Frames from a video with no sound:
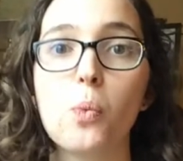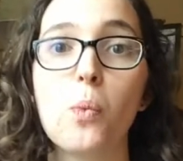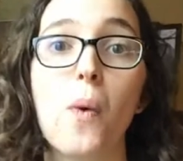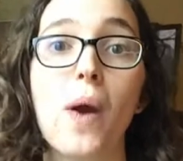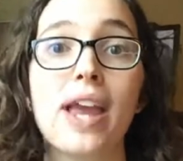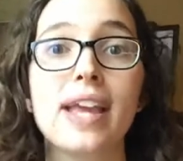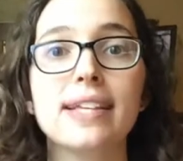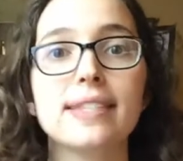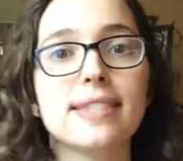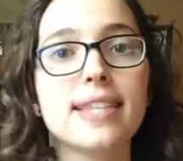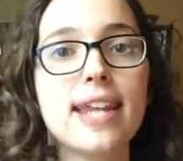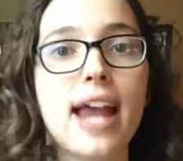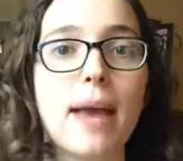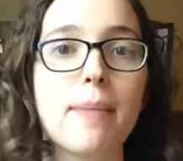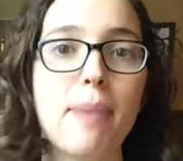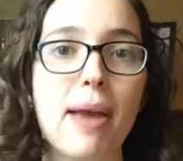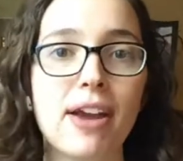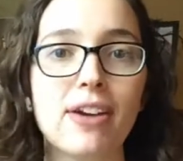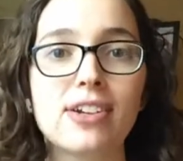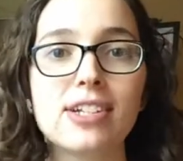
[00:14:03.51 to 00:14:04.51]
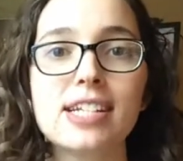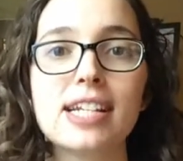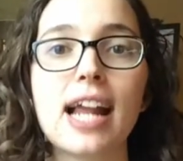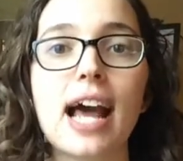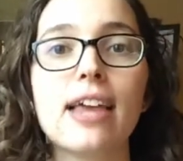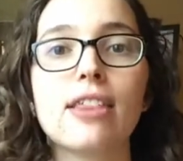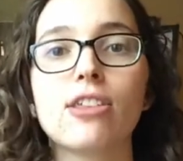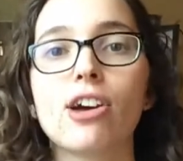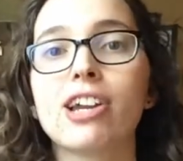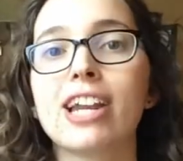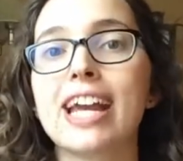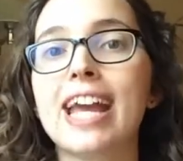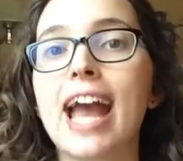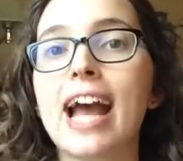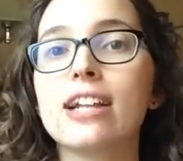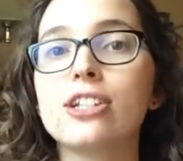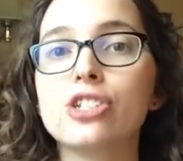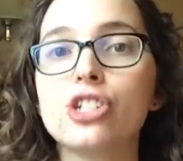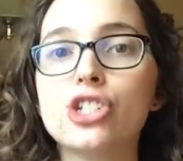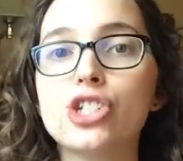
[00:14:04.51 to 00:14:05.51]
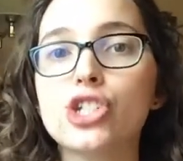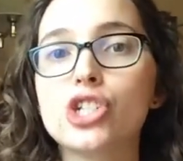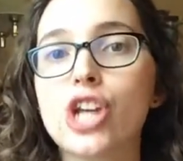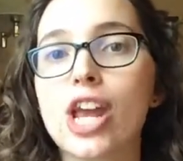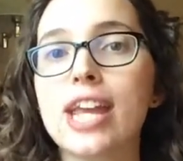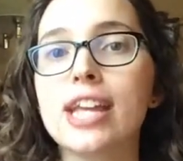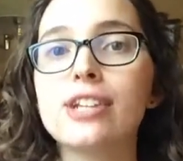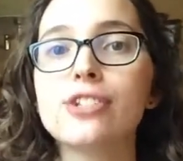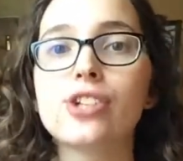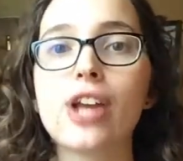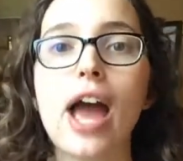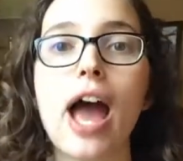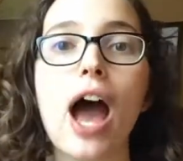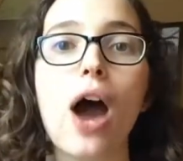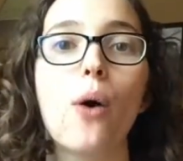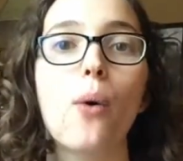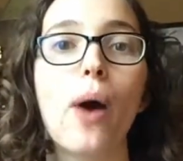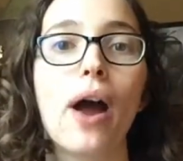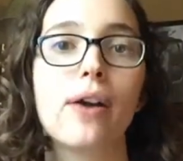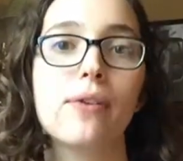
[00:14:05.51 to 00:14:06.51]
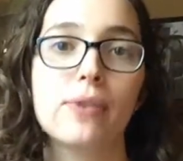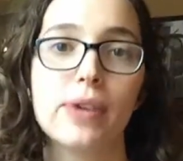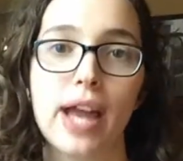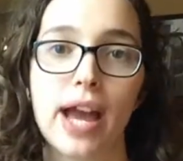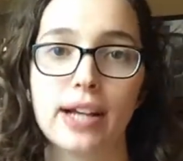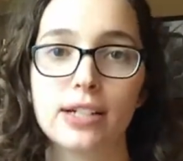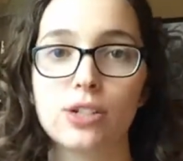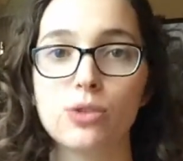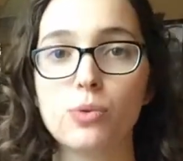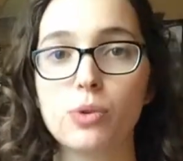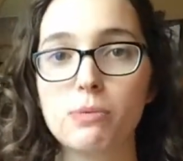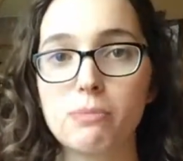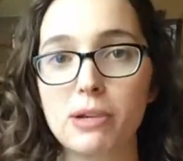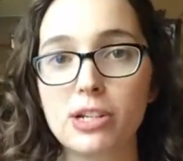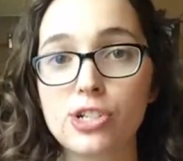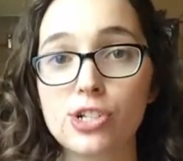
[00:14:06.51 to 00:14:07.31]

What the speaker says: ways that I parented. I thought I had to change how I reacted with my